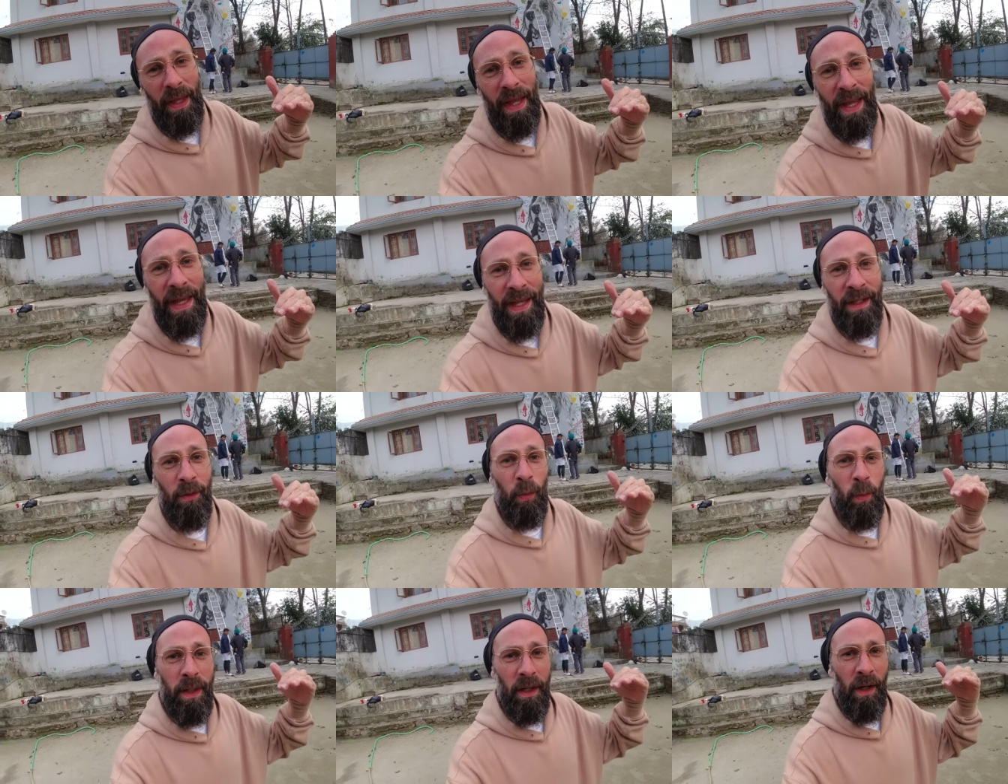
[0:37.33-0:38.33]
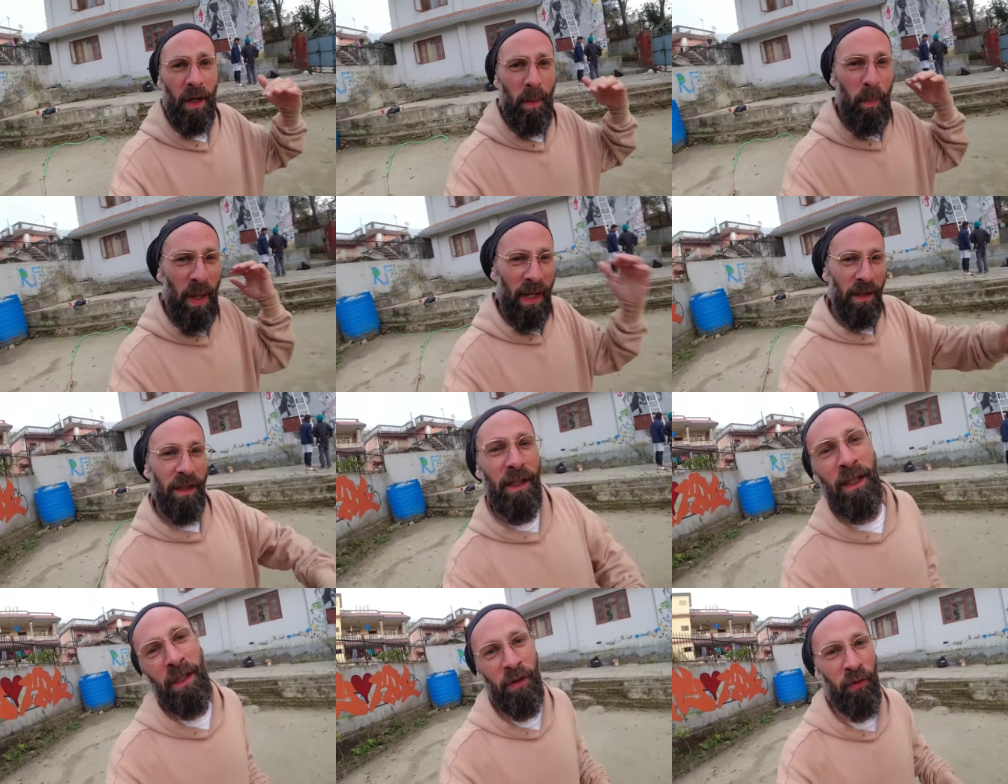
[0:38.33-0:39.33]
and we are
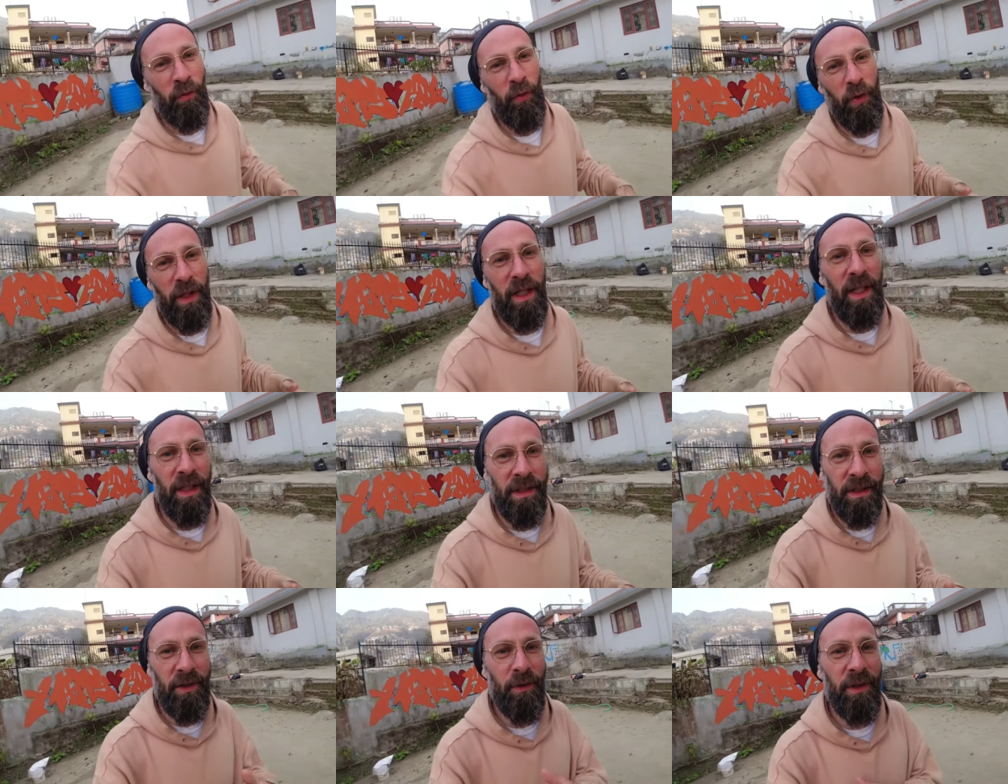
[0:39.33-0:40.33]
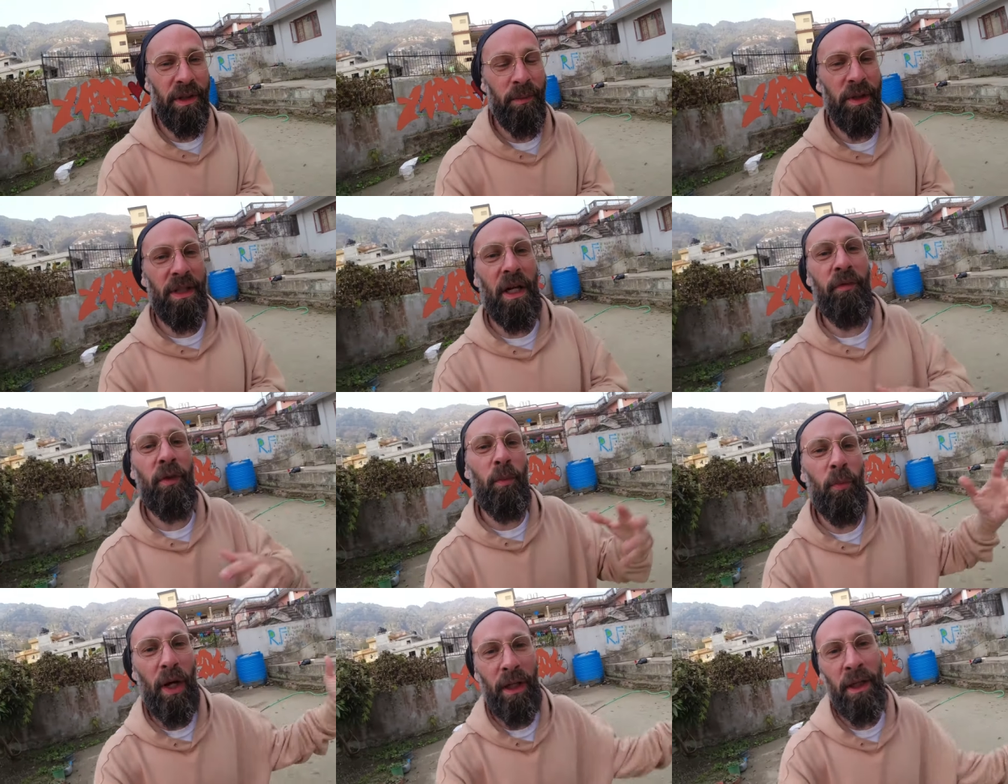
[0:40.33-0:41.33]
painting for the kids, doing some stuff to
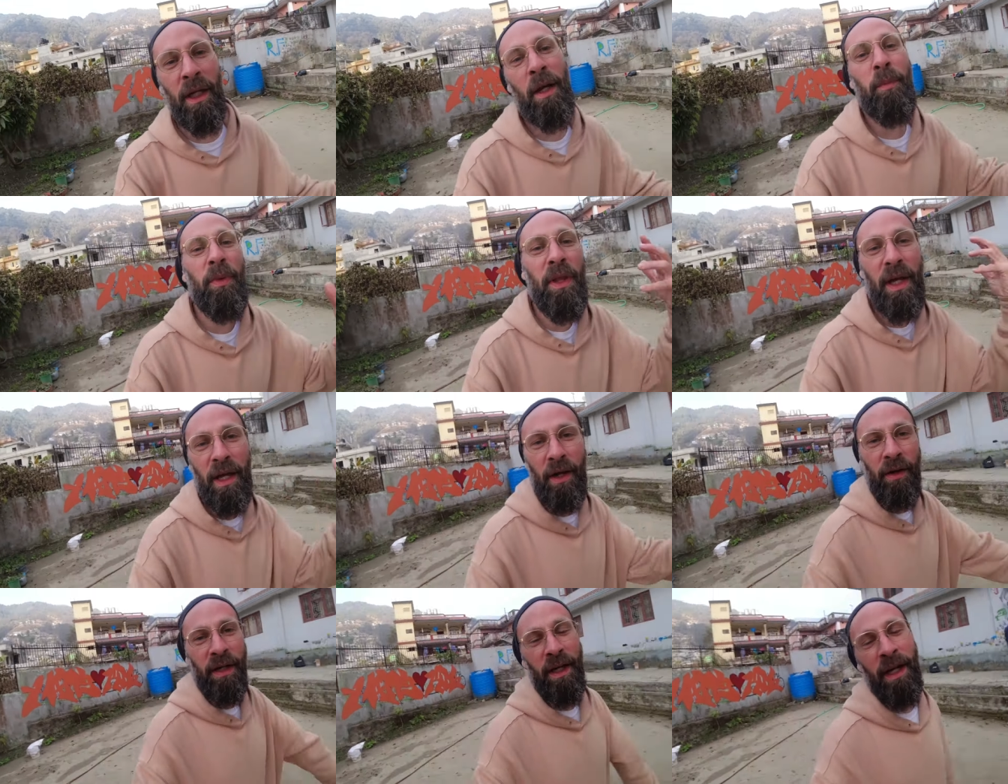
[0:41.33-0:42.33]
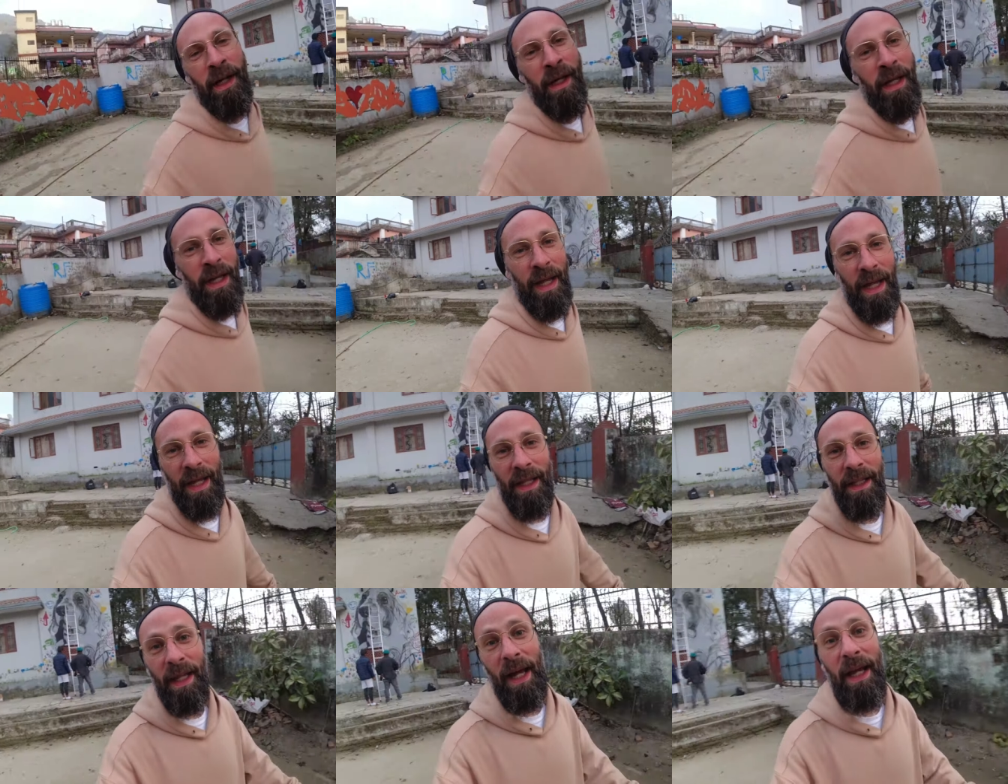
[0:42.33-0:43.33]
brighten up the area
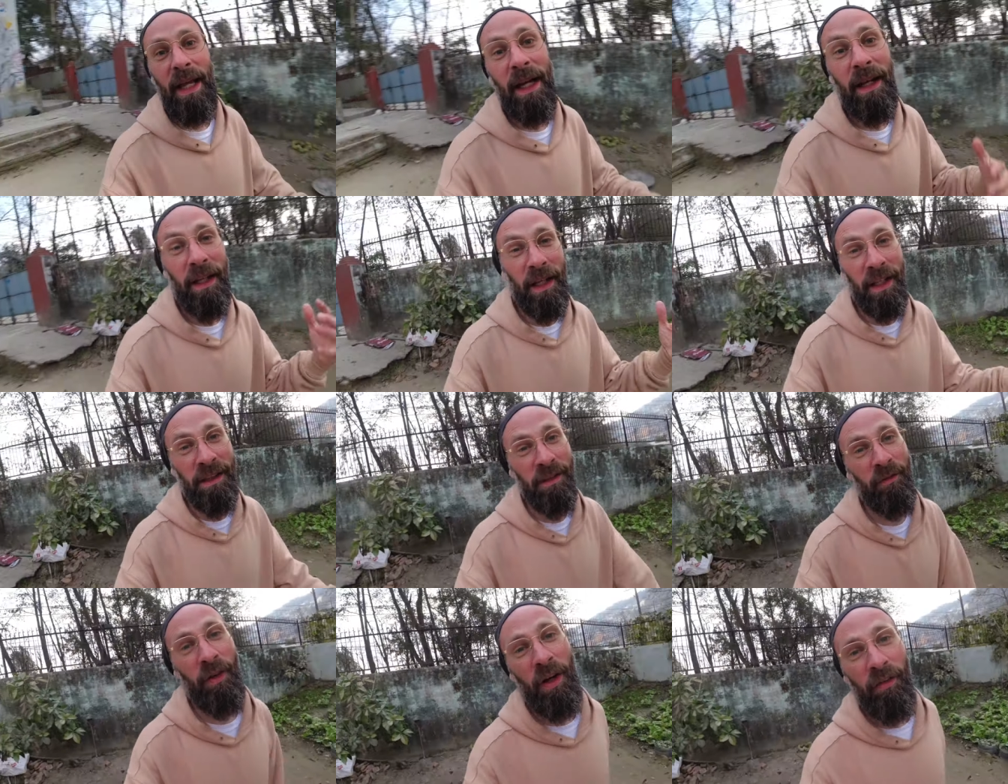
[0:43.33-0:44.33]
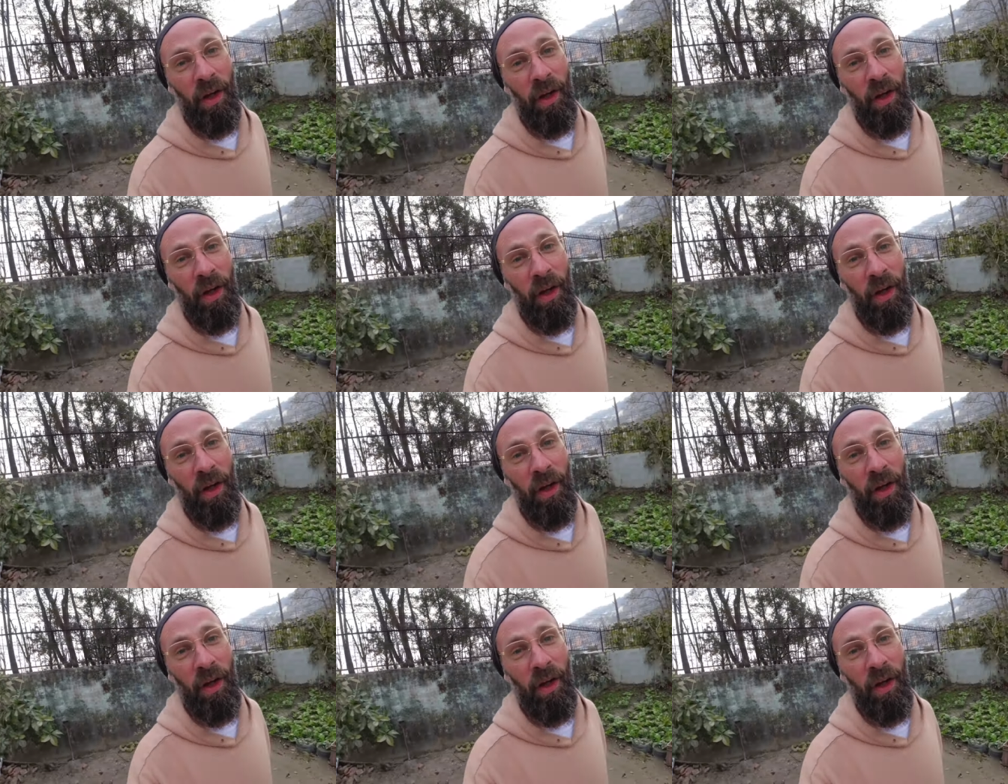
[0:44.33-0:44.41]
and uh, getting the kids involved